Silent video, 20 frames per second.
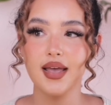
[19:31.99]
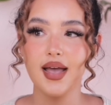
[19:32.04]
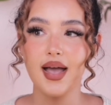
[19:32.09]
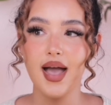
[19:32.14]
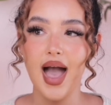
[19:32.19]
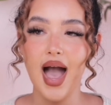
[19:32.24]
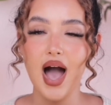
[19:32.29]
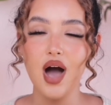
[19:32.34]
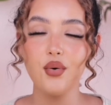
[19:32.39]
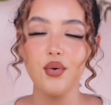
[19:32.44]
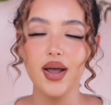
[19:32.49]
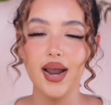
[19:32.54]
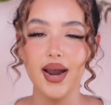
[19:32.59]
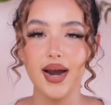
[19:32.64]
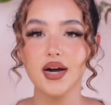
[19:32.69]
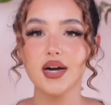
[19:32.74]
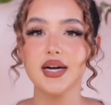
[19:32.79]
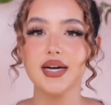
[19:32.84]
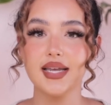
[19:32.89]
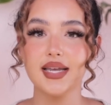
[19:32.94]
How
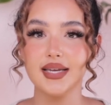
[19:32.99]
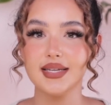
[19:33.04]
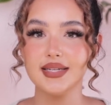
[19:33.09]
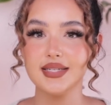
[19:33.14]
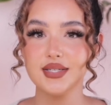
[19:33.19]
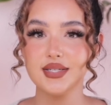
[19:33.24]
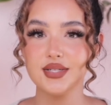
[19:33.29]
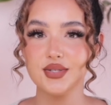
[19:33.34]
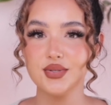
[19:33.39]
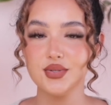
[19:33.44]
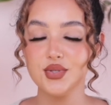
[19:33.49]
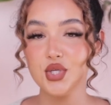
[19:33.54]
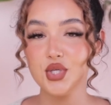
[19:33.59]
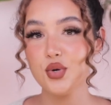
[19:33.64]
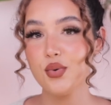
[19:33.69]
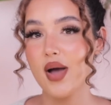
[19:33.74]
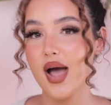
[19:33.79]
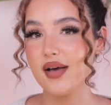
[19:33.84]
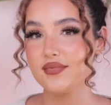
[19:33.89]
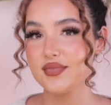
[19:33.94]
arrogant do
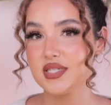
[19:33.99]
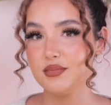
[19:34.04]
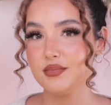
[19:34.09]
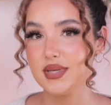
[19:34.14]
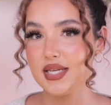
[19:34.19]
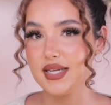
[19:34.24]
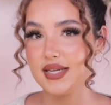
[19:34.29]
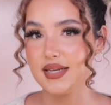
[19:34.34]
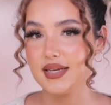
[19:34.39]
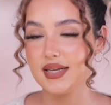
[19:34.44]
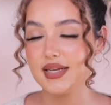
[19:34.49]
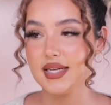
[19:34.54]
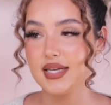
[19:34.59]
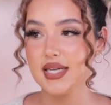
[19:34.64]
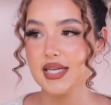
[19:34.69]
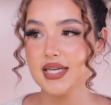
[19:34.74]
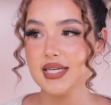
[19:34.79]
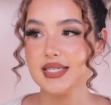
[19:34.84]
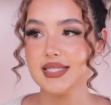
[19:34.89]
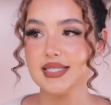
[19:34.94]
you have to be
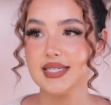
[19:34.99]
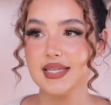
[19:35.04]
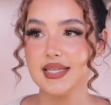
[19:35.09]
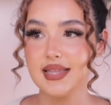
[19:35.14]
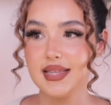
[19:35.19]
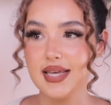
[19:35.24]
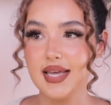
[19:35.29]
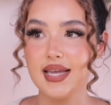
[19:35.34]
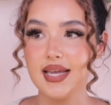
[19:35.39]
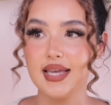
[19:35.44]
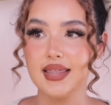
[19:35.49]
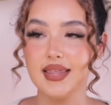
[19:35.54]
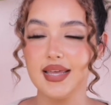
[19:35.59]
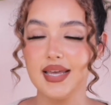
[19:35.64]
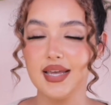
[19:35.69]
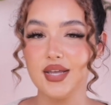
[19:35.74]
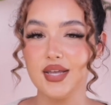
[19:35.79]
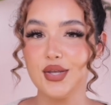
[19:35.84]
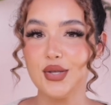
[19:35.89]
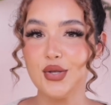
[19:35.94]
to think
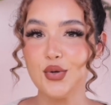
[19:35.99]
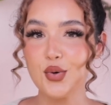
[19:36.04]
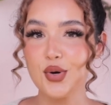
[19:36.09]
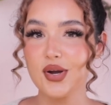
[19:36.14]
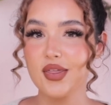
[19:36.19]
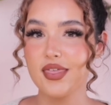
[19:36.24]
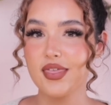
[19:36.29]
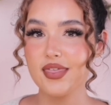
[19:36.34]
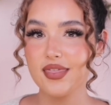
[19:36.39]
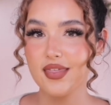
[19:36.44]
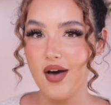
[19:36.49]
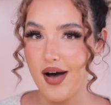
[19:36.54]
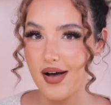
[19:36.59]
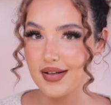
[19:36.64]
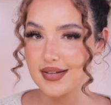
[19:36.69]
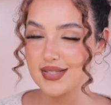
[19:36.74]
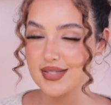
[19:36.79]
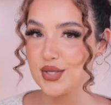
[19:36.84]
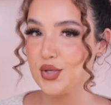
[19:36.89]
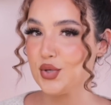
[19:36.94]
that your
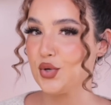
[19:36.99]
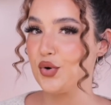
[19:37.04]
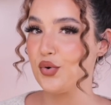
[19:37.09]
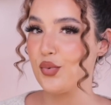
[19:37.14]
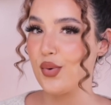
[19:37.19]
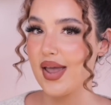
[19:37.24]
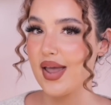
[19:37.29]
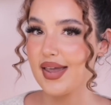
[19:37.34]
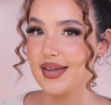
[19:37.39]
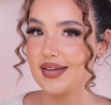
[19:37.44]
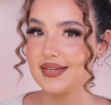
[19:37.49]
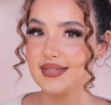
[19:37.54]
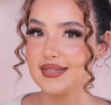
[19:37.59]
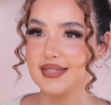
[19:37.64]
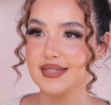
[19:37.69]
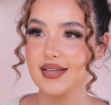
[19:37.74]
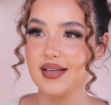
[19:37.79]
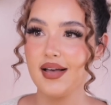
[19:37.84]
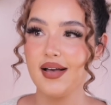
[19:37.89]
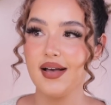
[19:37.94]
thoughts and your
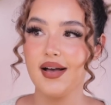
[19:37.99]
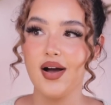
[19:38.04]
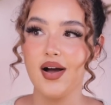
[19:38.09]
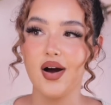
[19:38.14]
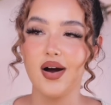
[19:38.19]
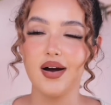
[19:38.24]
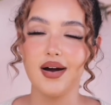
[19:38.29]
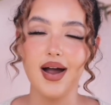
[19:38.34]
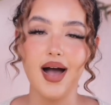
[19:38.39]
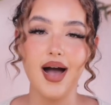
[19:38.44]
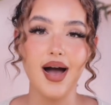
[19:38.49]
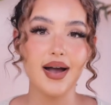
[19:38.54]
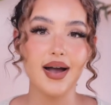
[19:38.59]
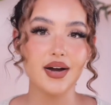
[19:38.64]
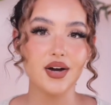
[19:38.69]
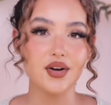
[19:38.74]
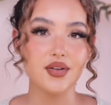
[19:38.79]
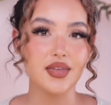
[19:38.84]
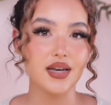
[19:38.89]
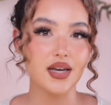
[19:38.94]
ways are
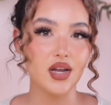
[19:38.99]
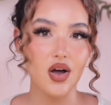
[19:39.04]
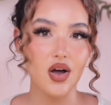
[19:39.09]
higher than